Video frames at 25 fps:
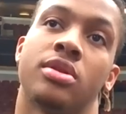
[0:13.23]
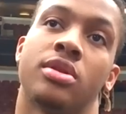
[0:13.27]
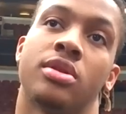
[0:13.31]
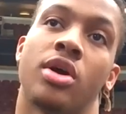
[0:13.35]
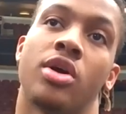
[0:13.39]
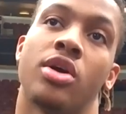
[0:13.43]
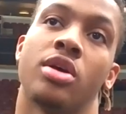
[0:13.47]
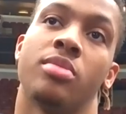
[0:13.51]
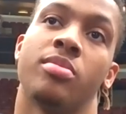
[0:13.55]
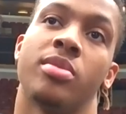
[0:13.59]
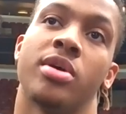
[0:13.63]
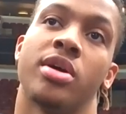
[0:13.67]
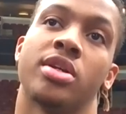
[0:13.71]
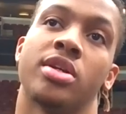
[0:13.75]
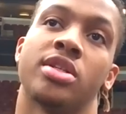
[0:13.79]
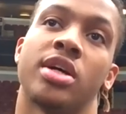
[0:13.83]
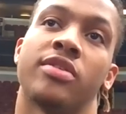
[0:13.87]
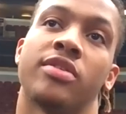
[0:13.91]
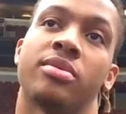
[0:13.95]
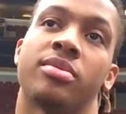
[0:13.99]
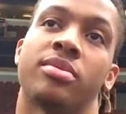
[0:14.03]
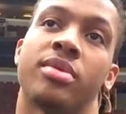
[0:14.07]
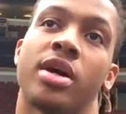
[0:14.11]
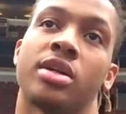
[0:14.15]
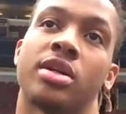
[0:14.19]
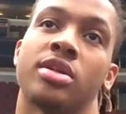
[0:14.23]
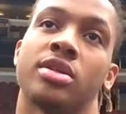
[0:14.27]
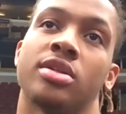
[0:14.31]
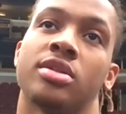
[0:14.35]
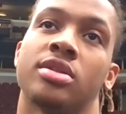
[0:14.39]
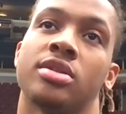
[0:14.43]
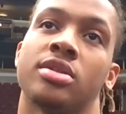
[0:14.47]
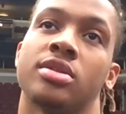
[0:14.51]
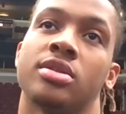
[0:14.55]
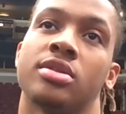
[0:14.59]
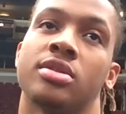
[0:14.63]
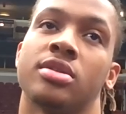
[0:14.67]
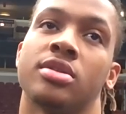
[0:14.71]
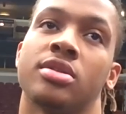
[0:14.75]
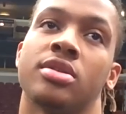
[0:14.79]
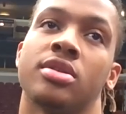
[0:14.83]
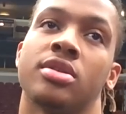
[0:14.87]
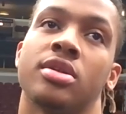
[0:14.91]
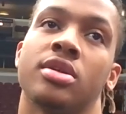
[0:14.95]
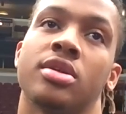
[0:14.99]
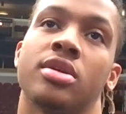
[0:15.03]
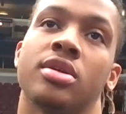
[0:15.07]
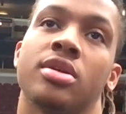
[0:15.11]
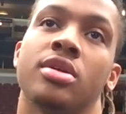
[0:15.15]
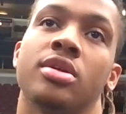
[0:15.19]
30 minutes after practice.
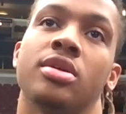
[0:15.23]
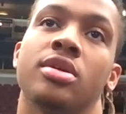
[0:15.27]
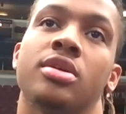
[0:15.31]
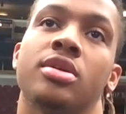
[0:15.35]
And